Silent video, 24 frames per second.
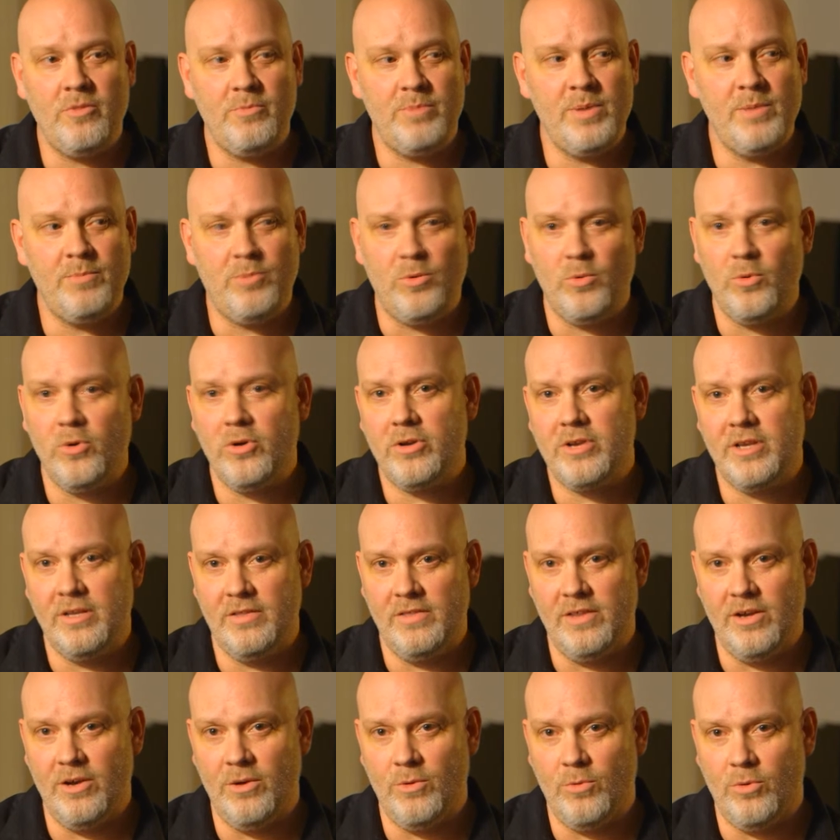the people working
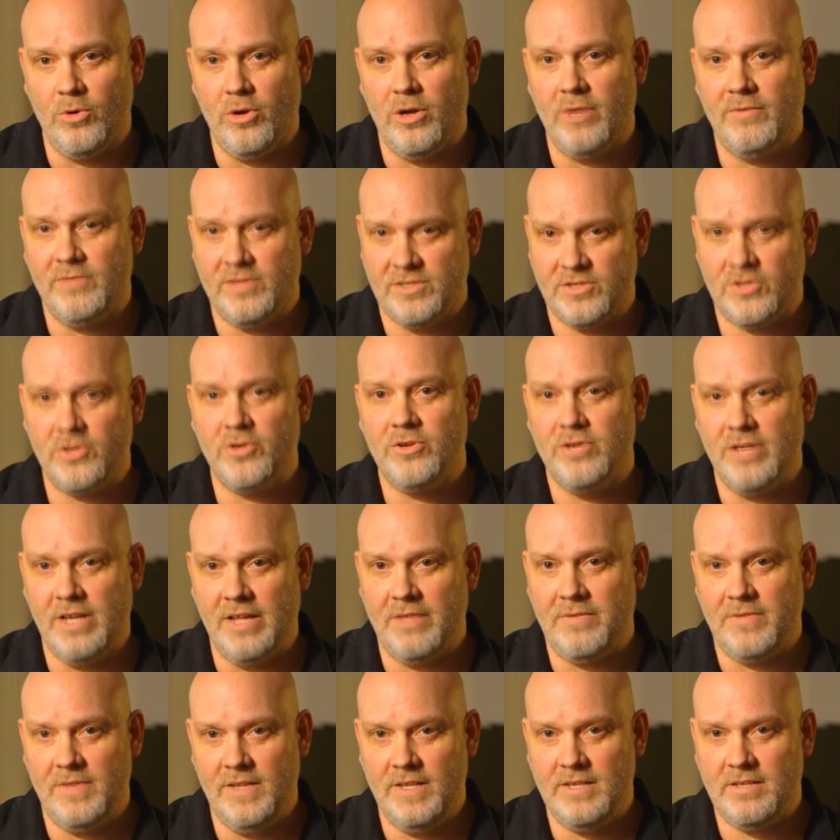there were of a certain
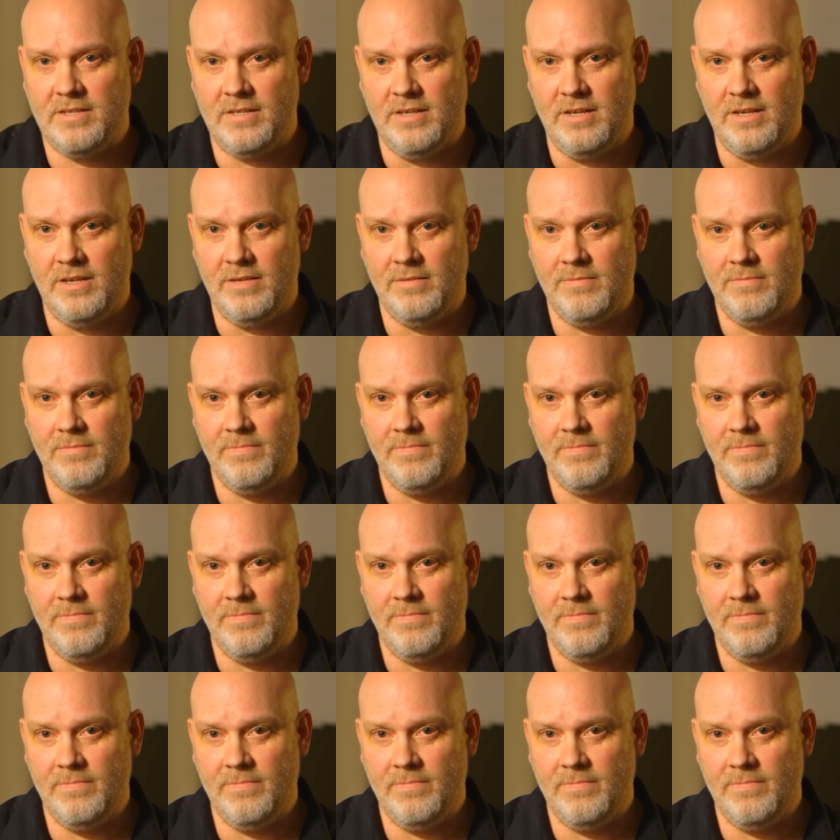ethnicity.